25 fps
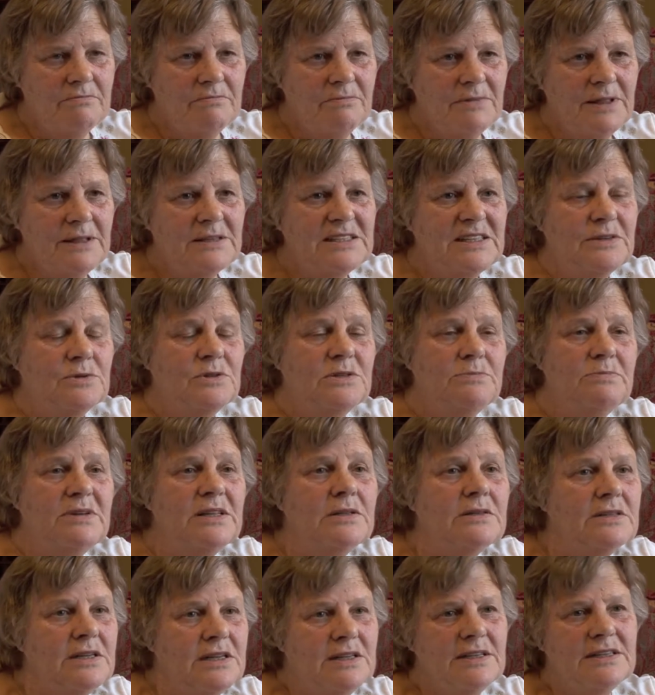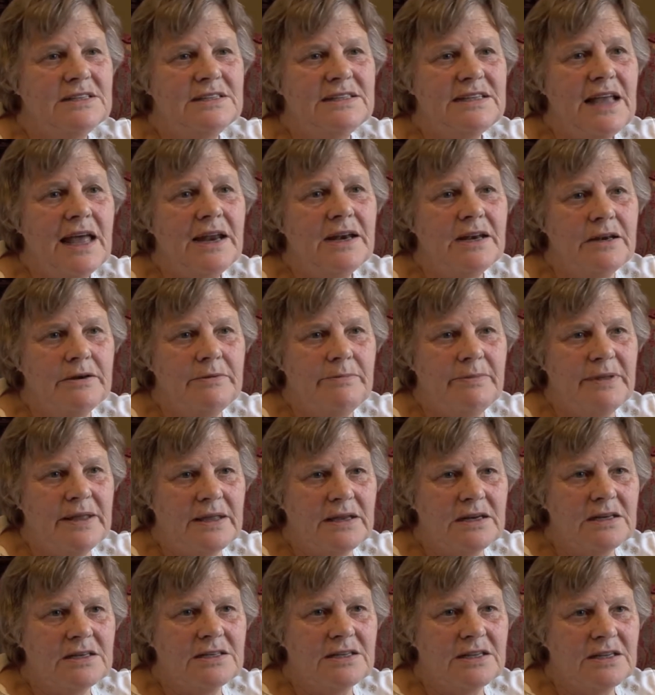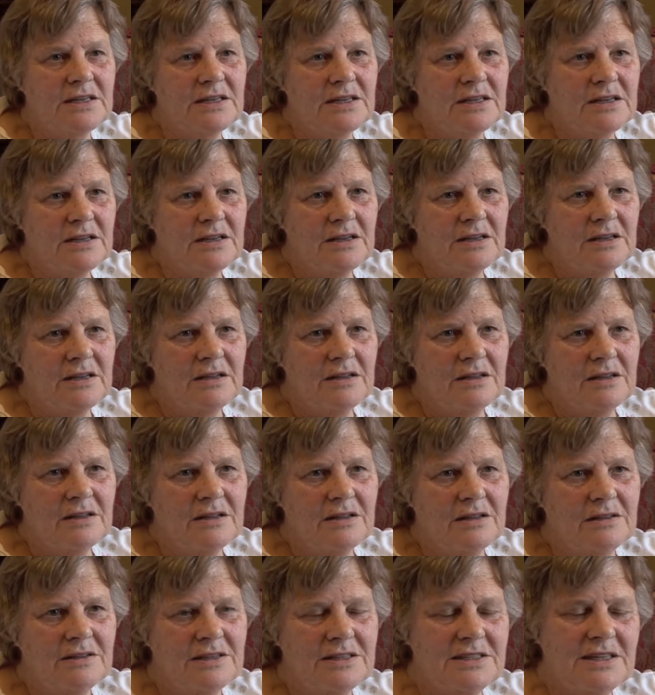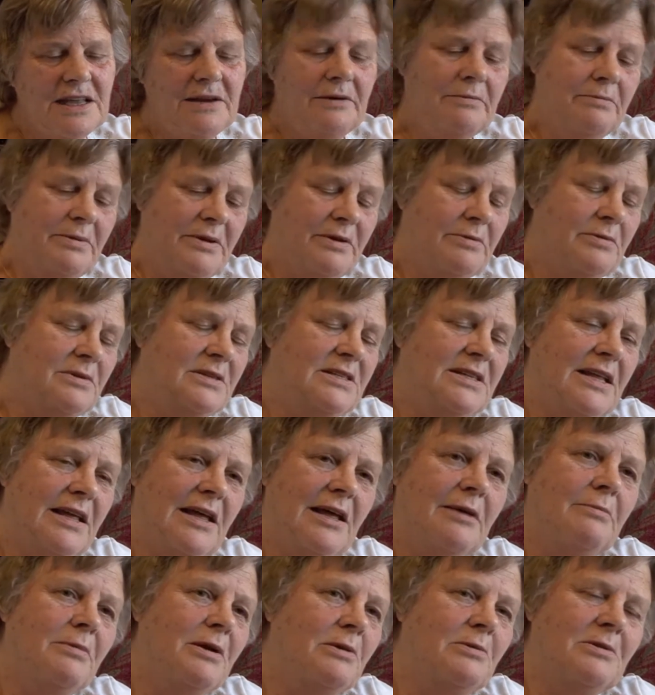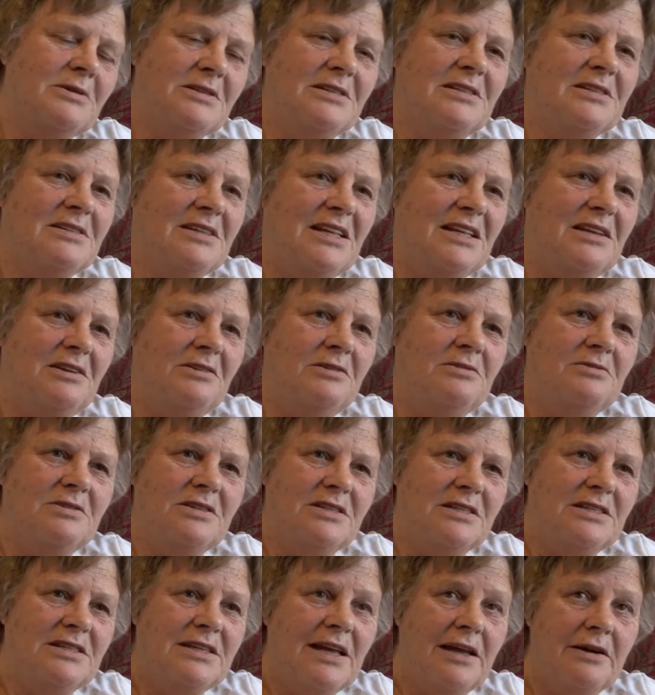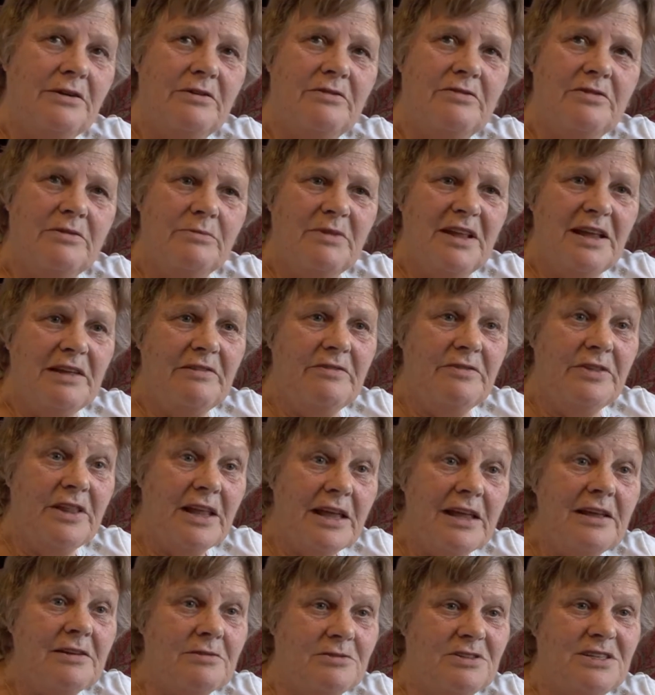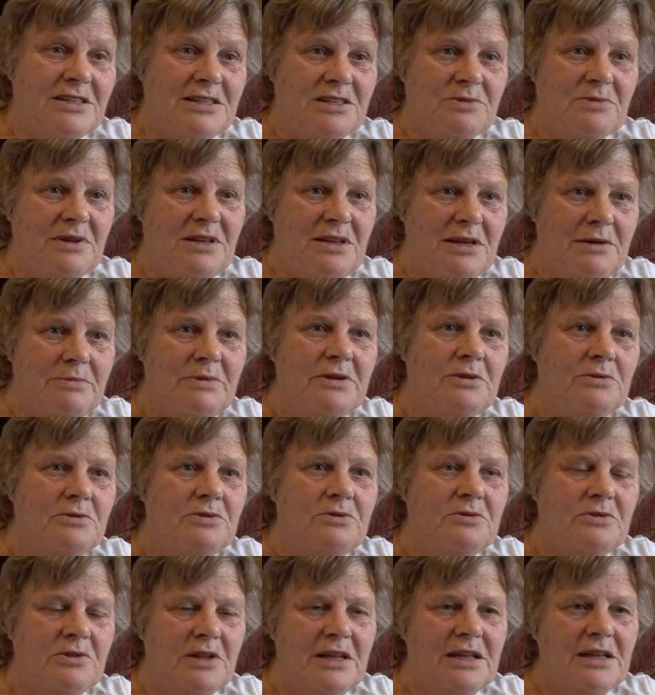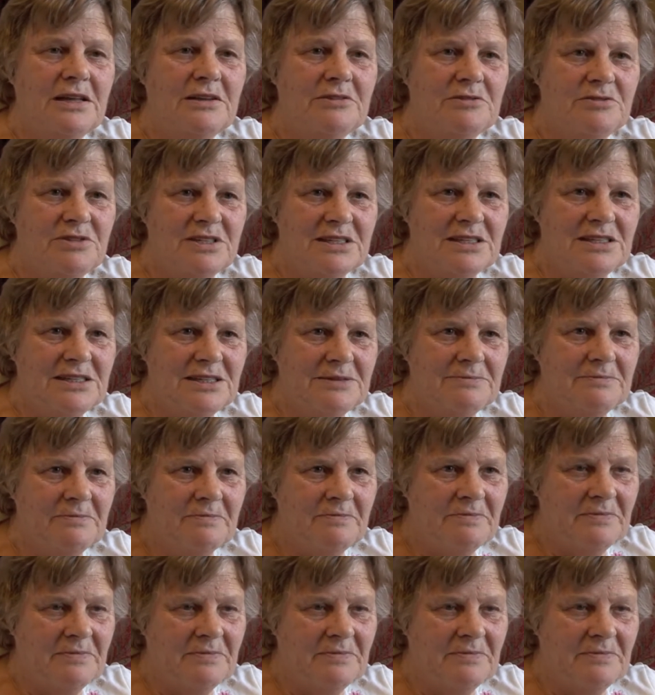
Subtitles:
Yes, it was built in the sand pit. And the sand pit was there because they'd used the sand for the houses when they built all the houses.